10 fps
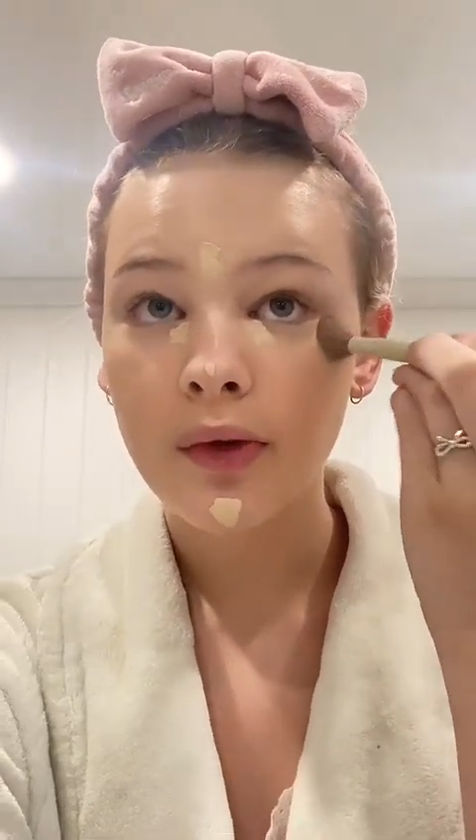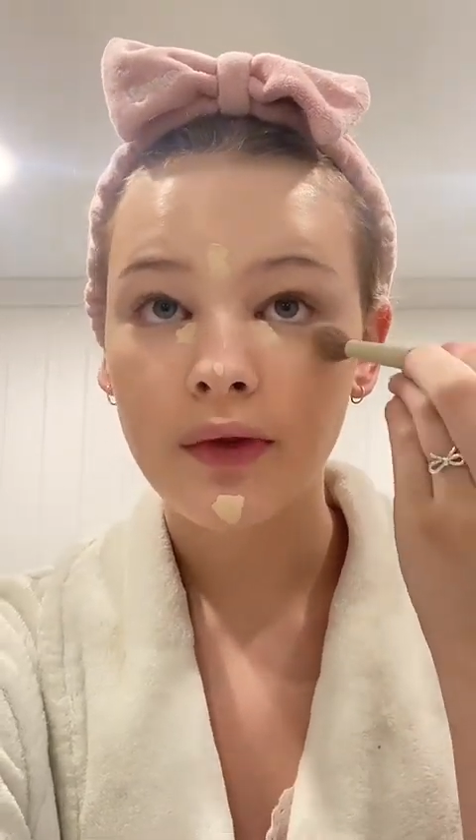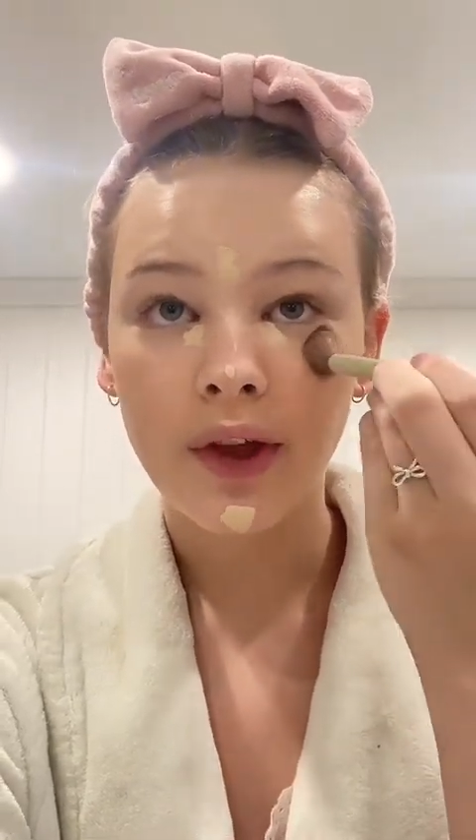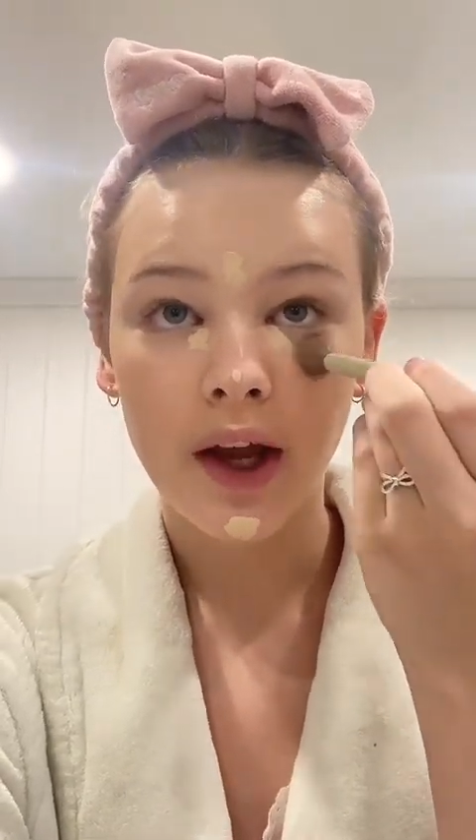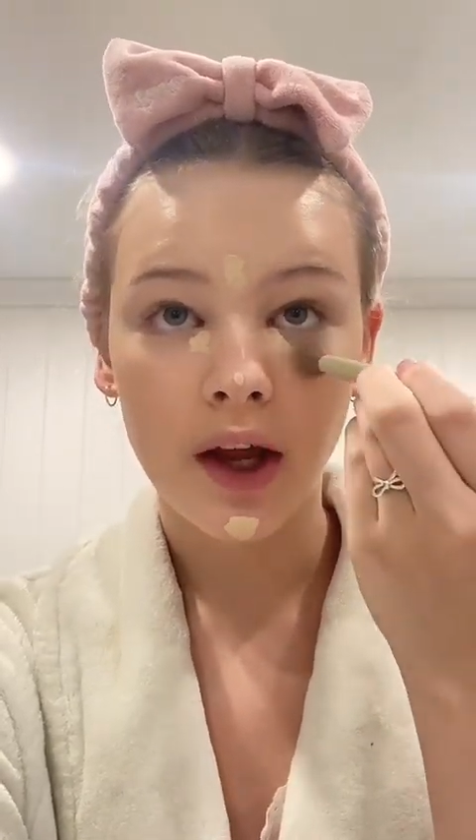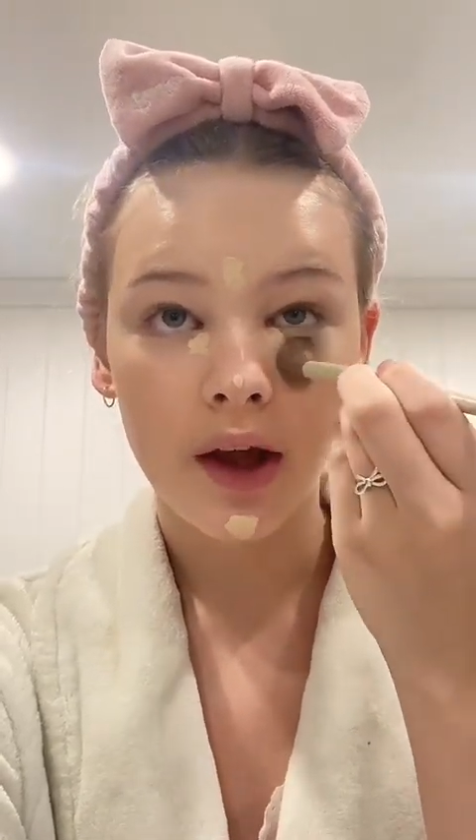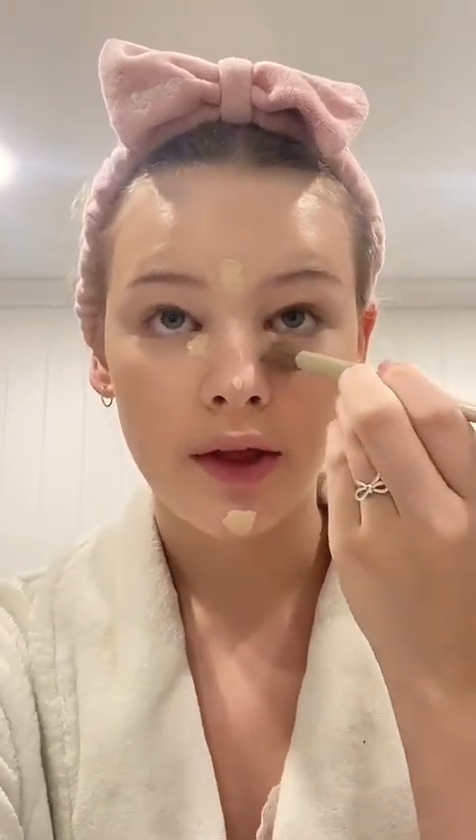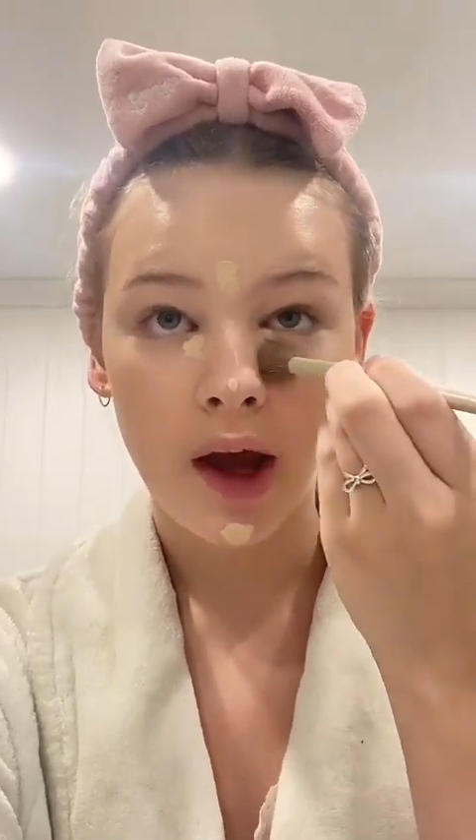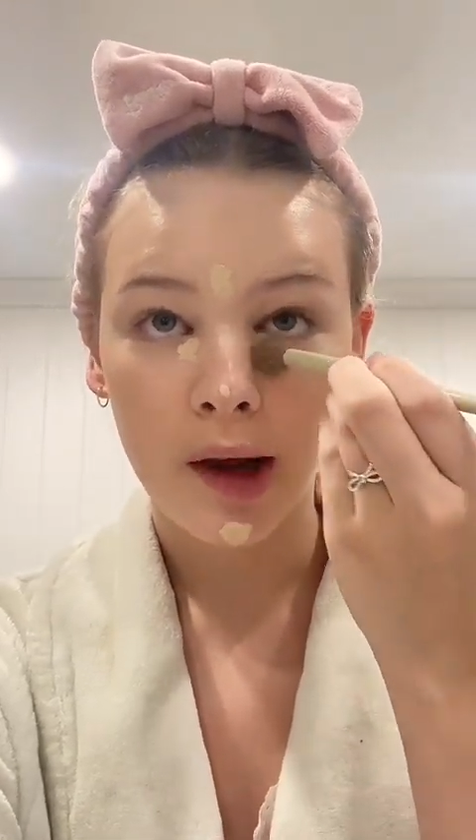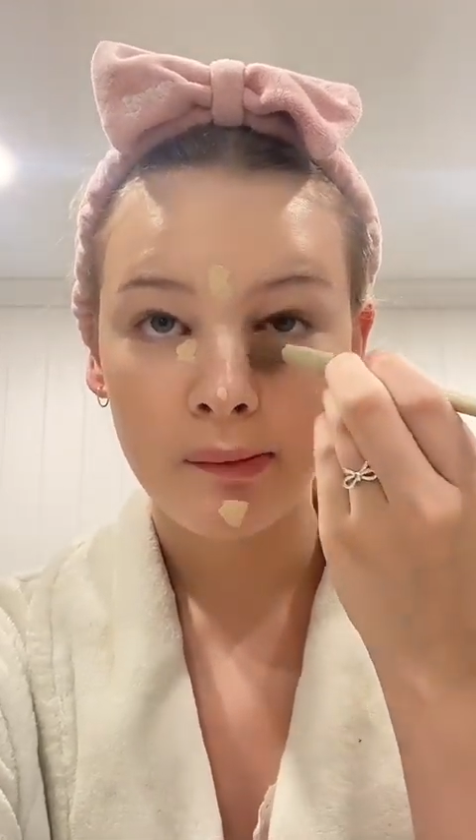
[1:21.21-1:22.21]
think
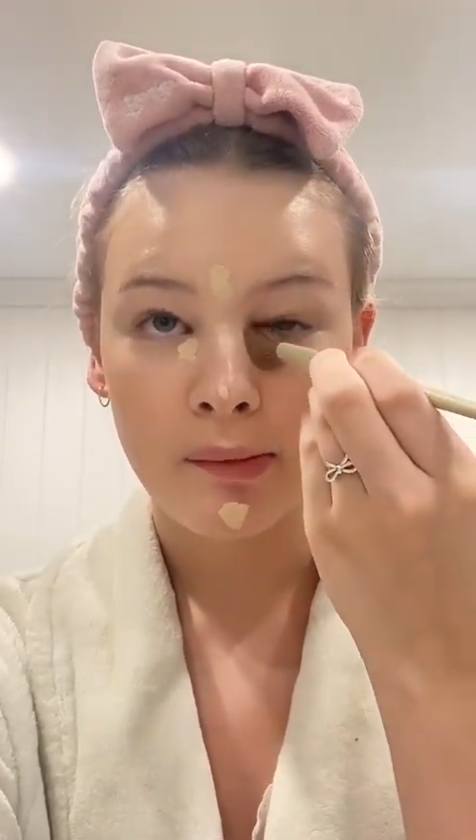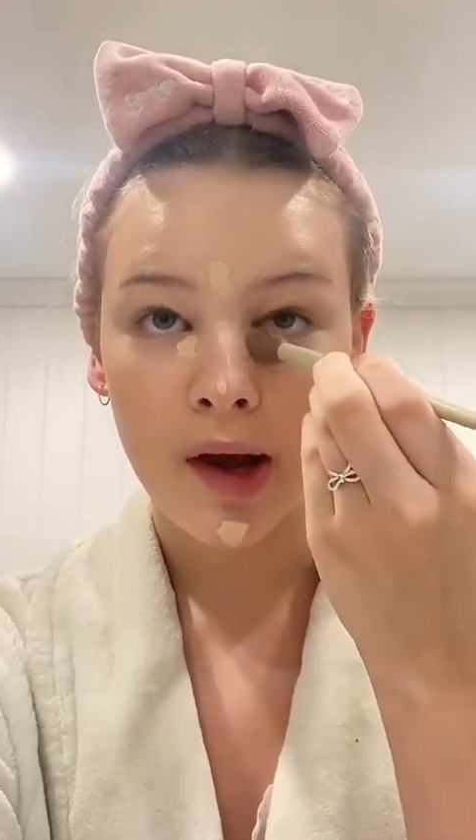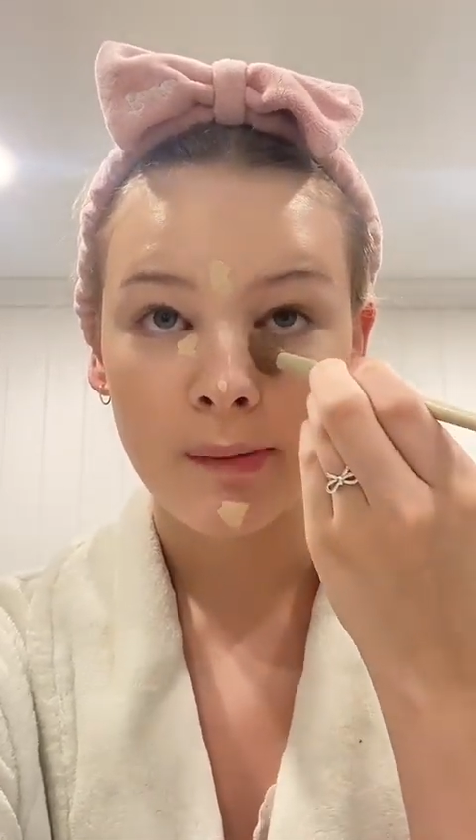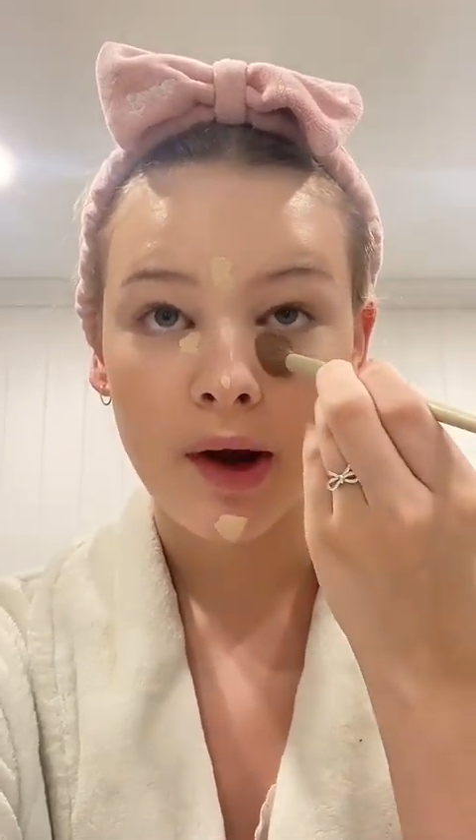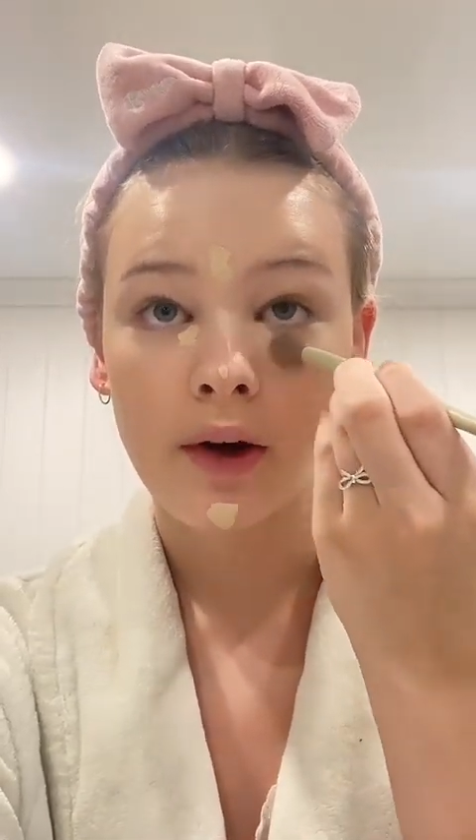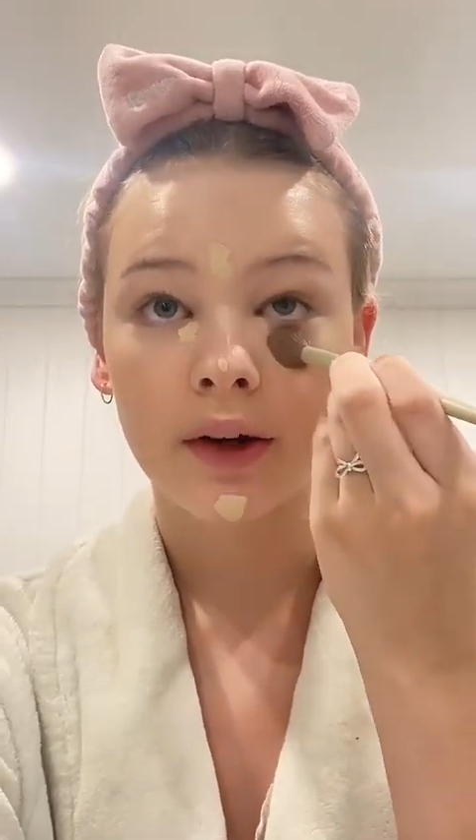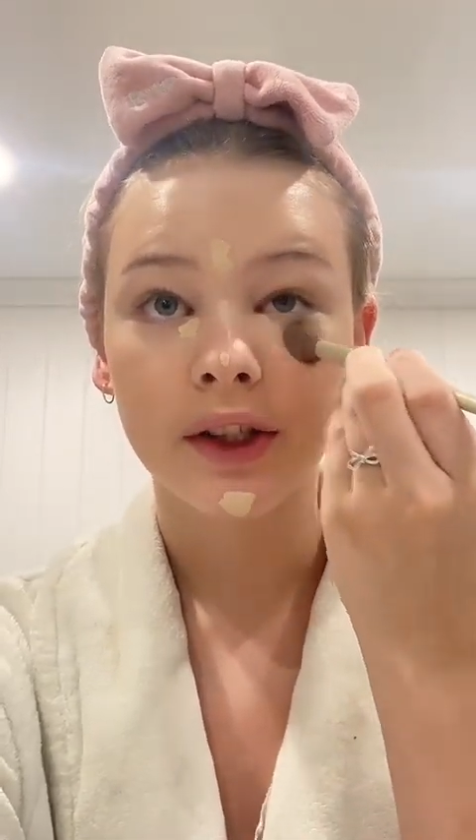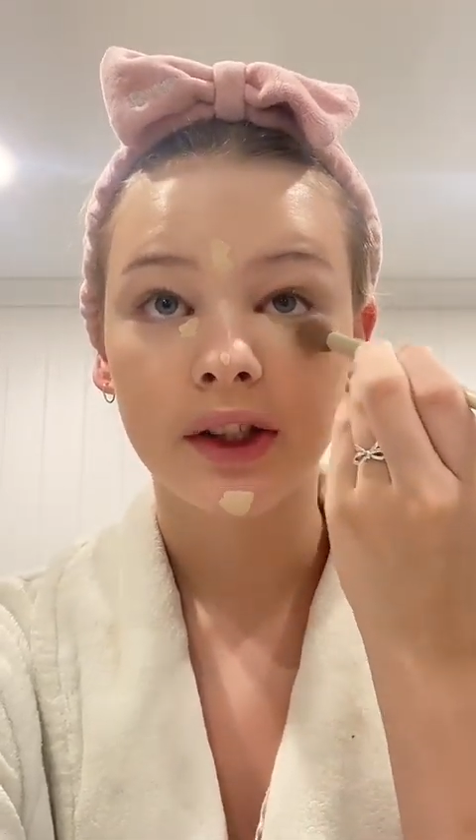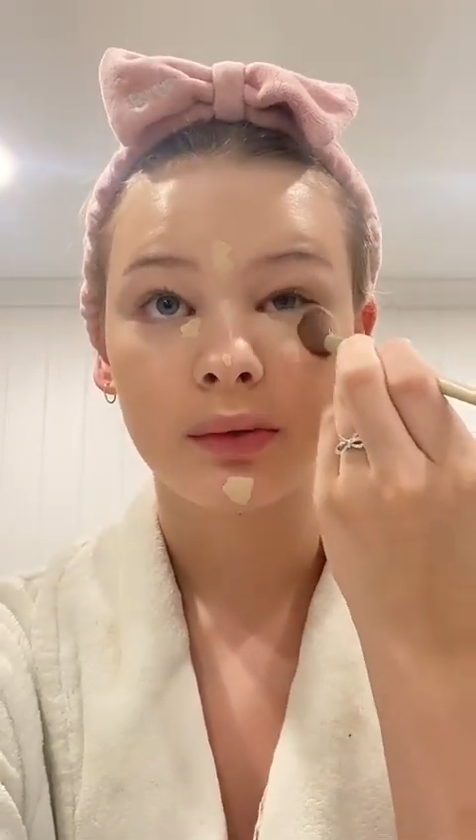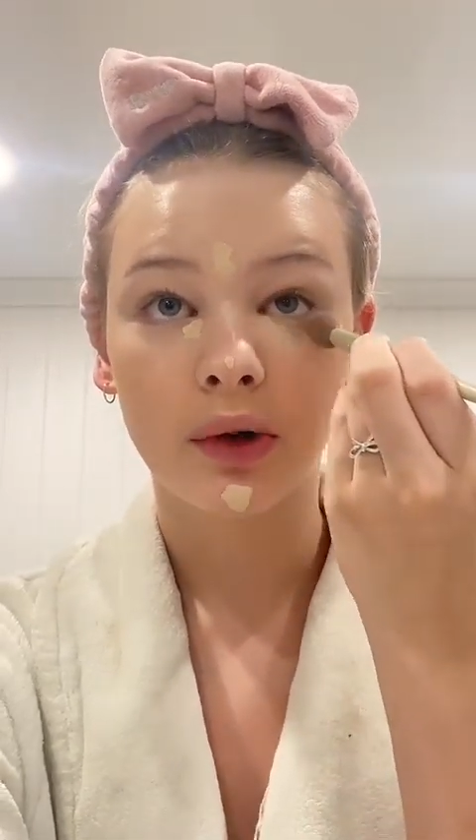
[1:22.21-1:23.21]
that my parents